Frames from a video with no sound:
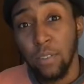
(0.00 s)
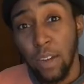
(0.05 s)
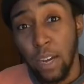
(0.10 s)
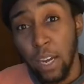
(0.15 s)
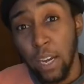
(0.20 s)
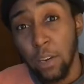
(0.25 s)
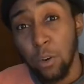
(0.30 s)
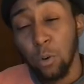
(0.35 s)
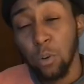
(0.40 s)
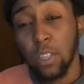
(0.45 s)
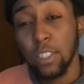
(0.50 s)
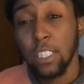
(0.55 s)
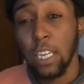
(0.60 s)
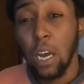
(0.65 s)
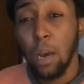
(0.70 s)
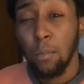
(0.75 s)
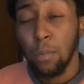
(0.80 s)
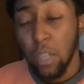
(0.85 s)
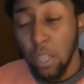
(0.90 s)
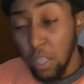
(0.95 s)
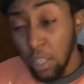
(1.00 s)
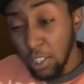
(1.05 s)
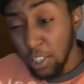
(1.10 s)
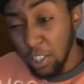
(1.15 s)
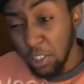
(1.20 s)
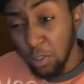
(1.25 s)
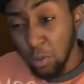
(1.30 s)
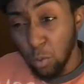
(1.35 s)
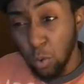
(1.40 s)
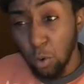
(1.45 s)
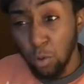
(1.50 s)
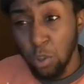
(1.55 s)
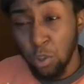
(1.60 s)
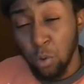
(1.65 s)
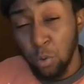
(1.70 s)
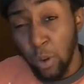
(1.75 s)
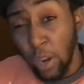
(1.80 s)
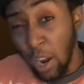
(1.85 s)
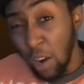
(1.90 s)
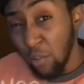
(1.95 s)
I had all the time and the energy in the world to
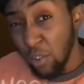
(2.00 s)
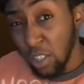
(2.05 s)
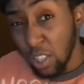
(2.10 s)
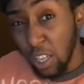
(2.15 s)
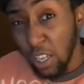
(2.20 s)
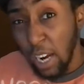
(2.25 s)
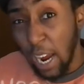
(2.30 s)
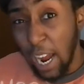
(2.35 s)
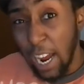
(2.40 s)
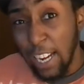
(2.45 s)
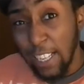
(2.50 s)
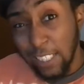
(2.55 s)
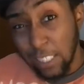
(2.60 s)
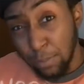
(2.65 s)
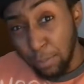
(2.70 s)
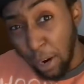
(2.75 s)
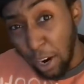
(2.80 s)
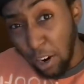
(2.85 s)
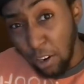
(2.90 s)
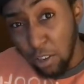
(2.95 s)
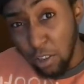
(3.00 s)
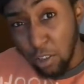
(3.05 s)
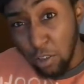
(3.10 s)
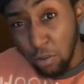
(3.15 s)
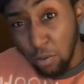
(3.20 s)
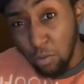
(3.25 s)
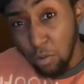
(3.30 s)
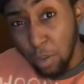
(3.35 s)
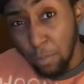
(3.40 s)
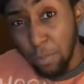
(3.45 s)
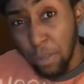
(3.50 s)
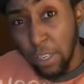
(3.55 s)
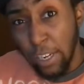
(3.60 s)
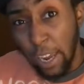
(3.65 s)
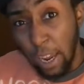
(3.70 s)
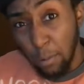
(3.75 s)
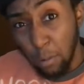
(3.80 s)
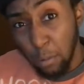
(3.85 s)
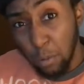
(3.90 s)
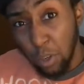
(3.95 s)
do everything I aspire to do and be
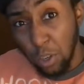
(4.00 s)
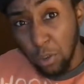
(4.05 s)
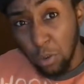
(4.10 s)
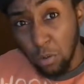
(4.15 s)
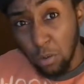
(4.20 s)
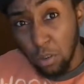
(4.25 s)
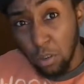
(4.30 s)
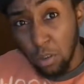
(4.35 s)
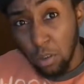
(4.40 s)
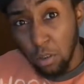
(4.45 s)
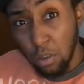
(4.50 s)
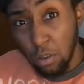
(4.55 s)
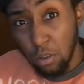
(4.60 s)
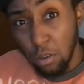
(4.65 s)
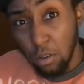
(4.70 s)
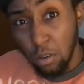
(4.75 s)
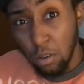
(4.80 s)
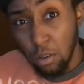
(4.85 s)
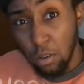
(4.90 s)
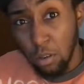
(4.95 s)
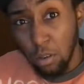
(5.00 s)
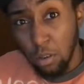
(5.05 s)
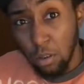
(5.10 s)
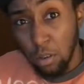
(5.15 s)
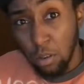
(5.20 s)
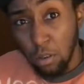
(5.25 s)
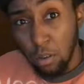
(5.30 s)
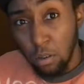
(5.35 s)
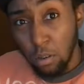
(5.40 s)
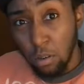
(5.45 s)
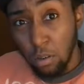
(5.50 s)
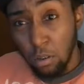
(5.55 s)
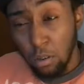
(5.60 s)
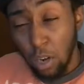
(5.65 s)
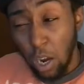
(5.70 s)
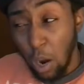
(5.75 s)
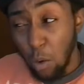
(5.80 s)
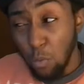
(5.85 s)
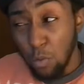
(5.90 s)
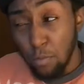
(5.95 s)
capable of doing,
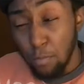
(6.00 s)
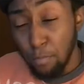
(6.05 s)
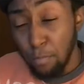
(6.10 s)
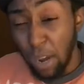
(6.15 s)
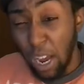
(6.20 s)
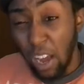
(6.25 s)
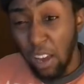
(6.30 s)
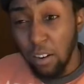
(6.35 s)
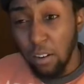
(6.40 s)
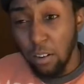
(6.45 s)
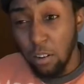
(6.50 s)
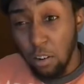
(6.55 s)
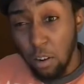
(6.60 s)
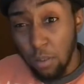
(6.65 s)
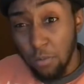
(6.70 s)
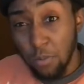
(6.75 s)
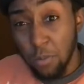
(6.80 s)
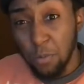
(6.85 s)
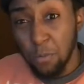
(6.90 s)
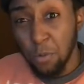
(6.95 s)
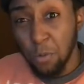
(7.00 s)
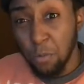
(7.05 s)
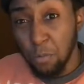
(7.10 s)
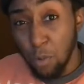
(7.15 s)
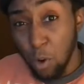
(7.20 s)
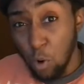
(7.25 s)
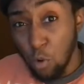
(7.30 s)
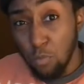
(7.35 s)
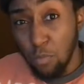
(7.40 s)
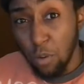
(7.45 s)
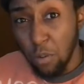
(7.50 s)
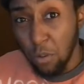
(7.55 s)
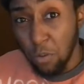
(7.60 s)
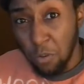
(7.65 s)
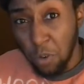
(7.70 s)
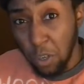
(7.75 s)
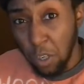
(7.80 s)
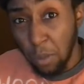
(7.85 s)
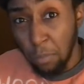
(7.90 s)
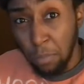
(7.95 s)
I wouldn't buy nothing from no
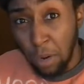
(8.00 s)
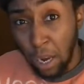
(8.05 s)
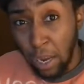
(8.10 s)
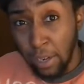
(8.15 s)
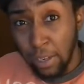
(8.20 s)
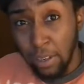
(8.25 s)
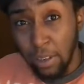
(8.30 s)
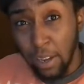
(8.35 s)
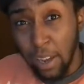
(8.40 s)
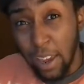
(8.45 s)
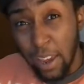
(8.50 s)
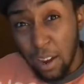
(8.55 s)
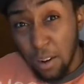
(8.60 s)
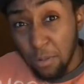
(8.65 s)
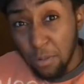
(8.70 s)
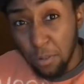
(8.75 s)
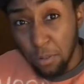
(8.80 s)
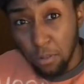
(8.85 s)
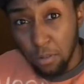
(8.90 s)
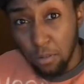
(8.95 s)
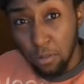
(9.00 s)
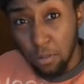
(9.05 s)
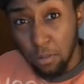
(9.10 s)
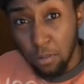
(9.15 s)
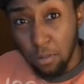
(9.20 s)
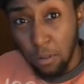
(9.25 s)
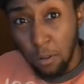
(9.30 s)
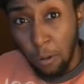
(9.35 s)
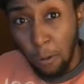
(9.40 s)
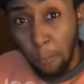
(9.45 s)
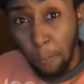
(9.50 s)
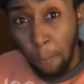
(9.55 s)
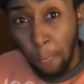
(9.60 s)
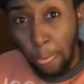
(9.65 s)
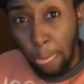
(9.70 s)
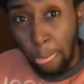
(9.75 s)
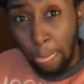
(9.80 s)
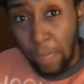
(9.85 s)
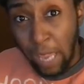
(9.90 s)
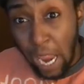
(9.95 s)
motherfucking body ever.
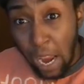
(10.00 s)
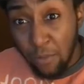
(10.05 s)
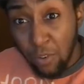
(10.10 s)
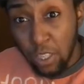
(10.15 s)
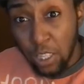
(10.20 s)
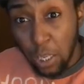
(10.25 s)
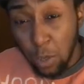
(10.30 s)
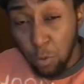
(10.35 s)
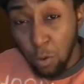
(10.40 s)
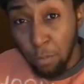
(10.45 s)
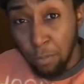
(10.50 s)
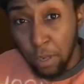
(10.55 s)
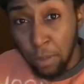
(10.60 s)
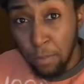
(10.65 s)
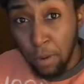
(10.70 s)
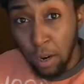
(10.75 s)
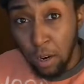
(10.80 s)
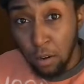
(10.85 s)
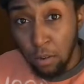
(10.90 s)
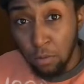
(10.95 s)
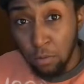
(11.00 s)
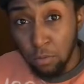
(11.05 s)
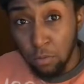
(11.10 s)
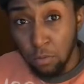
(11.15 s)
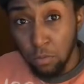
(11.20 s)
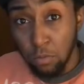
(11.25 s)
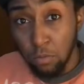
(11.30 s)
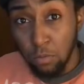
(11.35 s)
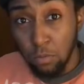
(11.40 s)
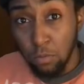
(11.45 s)
Everything would be my own,